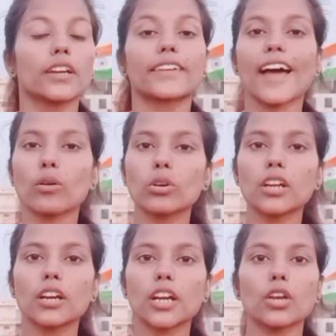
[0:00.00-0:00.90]

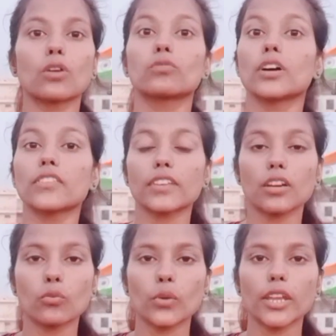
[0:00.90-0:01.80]
regularly or once in
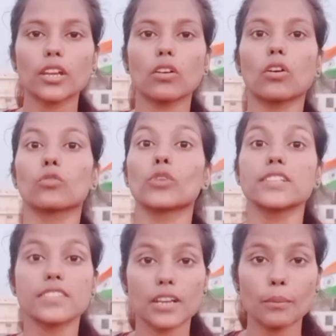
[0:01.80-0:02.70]
a week or
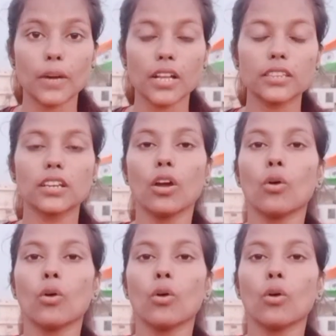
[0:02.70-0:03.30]
once in a month,